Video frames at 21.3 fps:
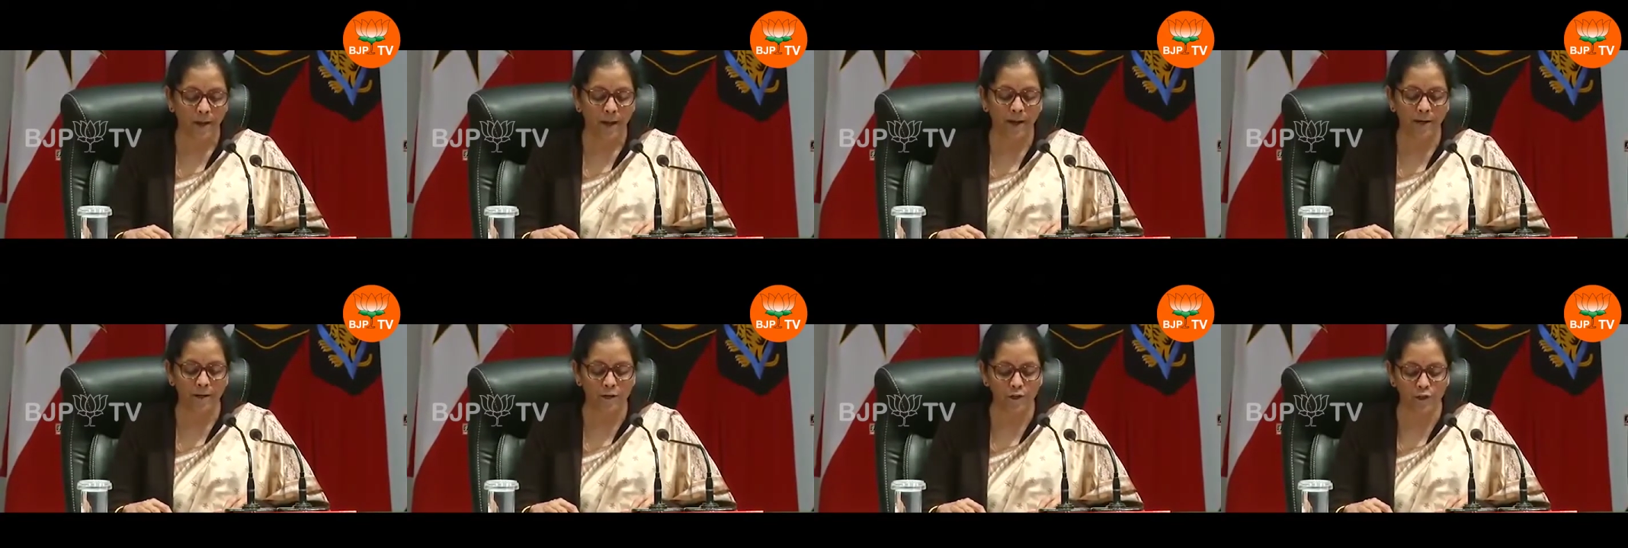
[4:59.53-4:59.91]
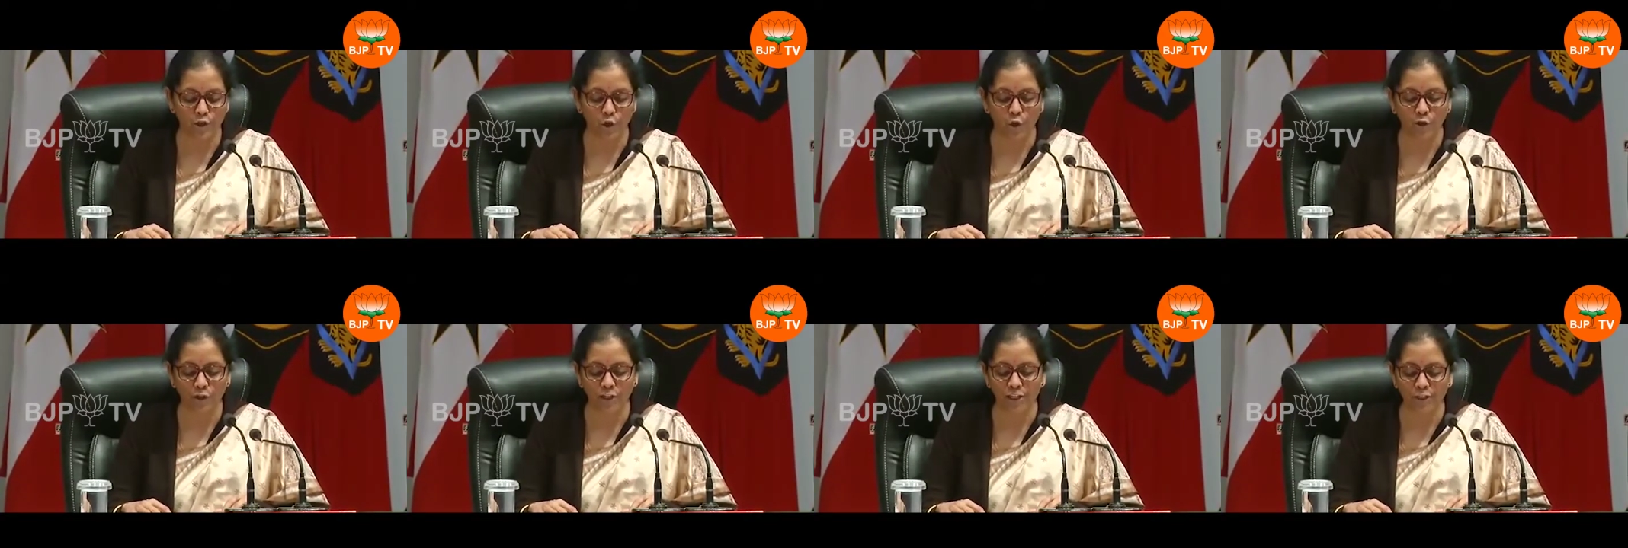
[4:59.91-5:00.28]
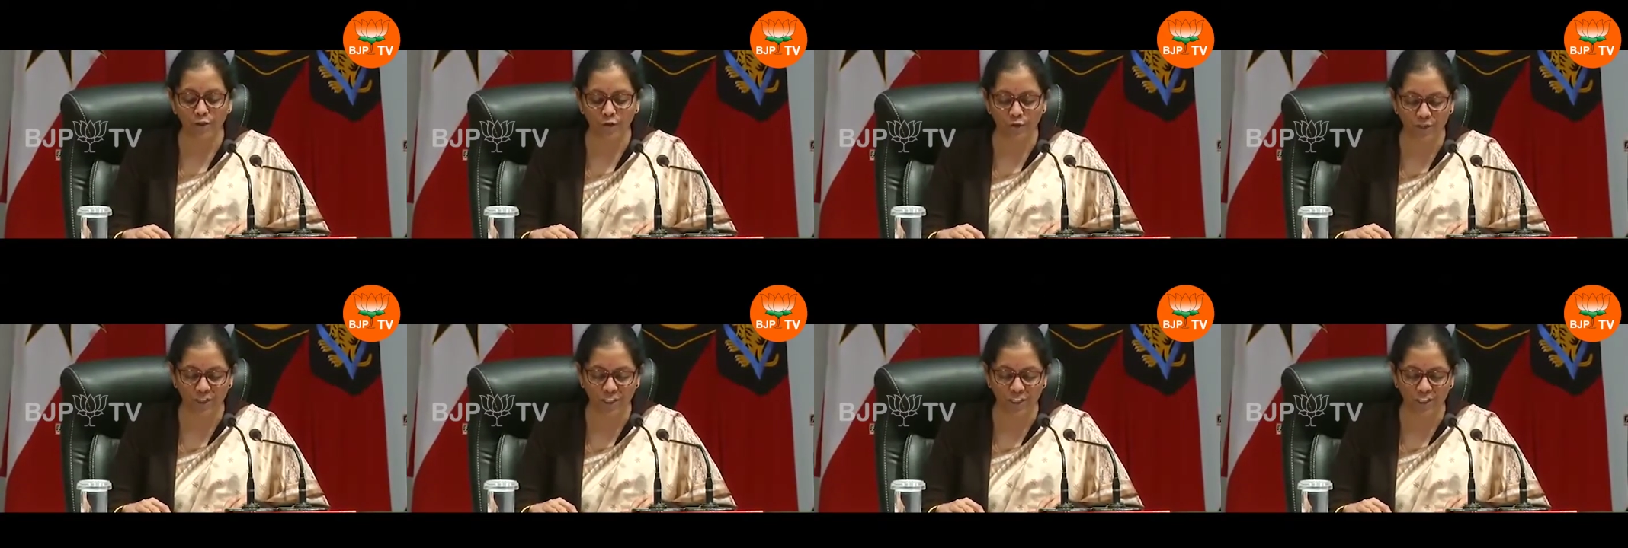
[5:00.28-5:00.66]
and resorting
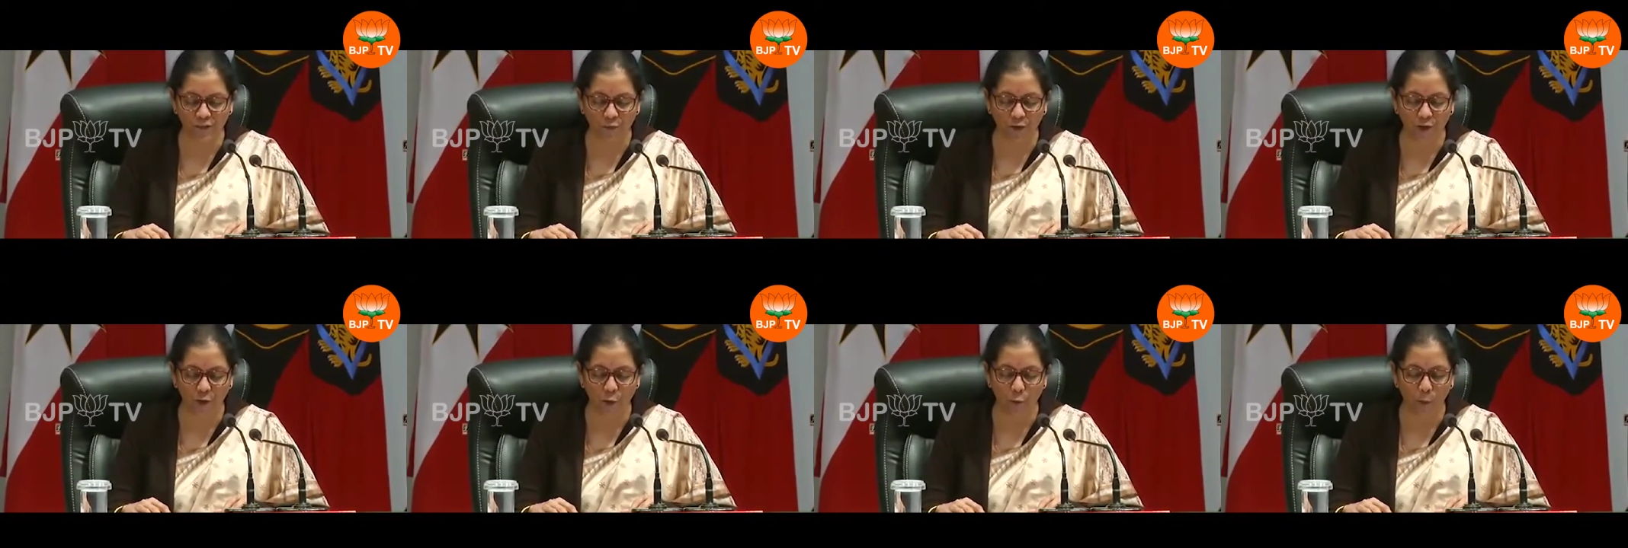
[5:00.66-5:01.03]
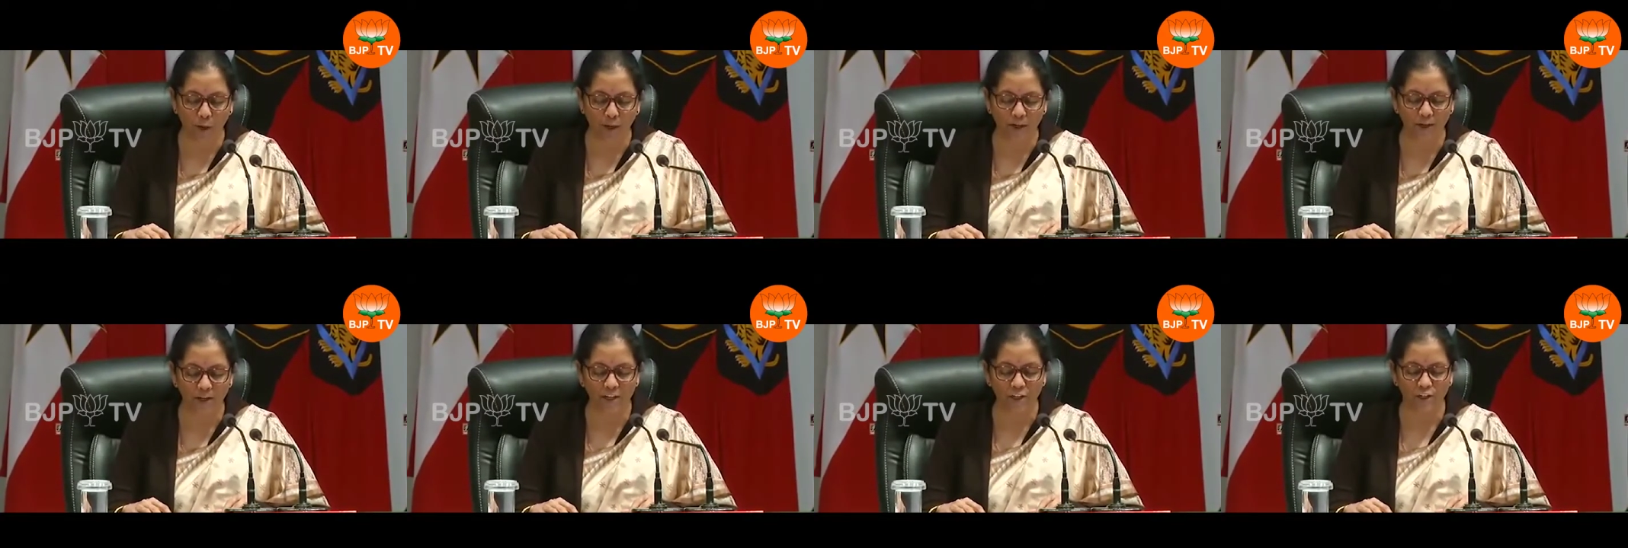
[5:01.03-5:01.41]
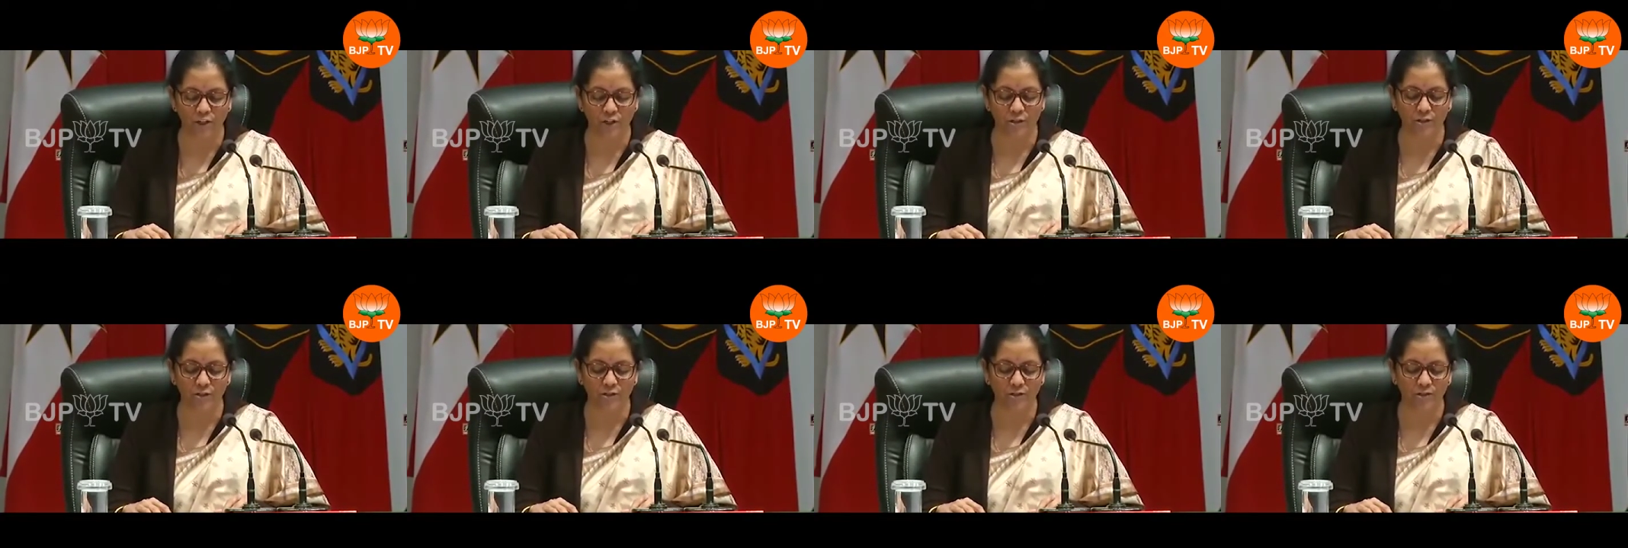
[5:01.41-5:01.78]
to ceasefire
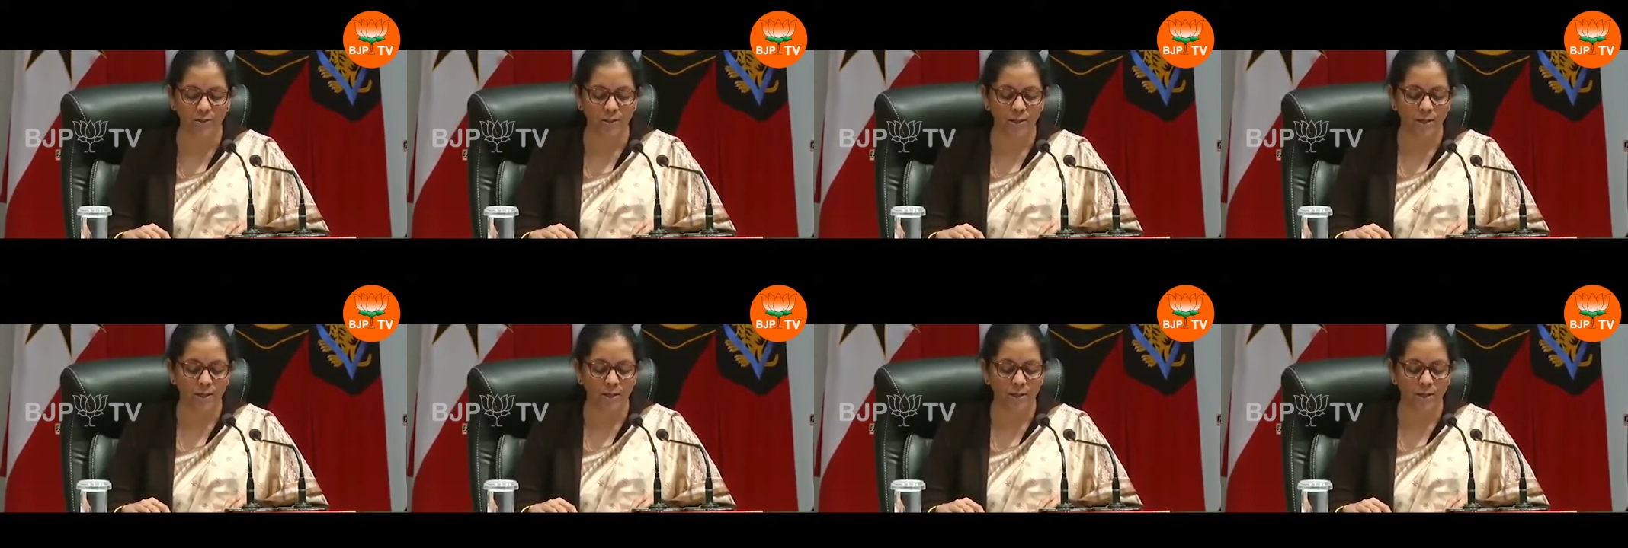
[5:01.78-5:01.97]
violations